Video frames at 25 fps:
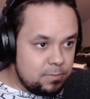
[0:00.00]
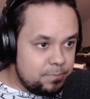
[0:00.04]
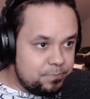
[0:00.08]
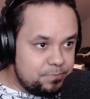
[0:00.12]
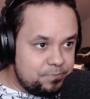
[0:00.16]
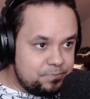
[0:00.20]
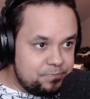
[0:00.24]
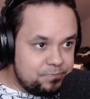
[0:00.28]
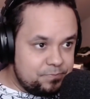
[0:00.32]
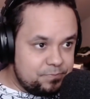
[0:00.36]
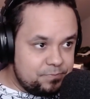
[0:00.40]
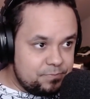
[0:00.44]

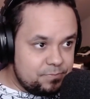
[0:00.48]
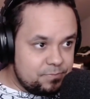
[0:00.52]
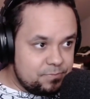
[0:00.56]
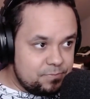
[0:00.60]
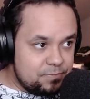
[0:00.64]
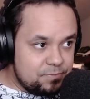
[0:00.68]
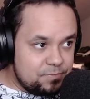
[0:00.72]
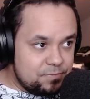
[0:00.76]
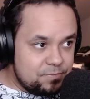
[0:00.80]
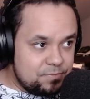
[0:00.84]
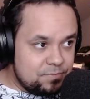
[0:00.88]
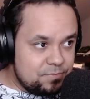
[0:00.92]

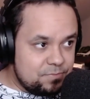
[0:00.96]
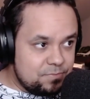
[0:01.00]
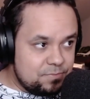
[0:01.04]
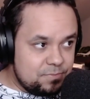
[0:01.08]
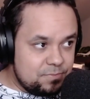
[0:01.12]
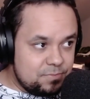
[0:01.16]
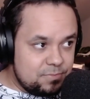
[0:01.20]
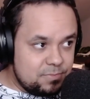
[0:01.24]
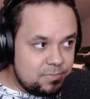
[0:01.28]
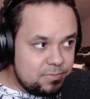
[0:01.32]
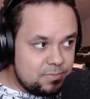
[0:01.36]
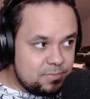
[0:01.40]

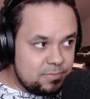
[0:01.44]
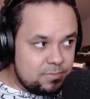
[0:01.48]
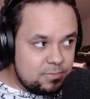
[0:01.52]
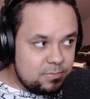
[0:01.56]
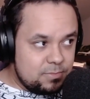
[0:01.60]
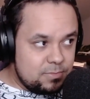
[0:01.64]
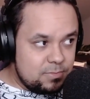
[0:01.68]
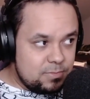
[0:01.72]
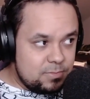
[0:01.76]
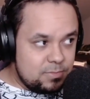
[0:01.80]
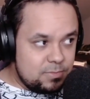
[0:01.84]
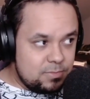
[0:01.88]

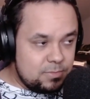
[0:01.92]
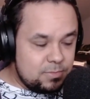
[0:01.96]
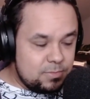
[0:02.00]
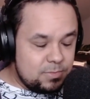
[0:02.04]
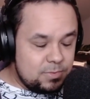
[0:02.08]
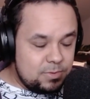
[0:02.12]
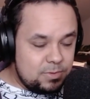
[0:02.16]
Nobody speaks.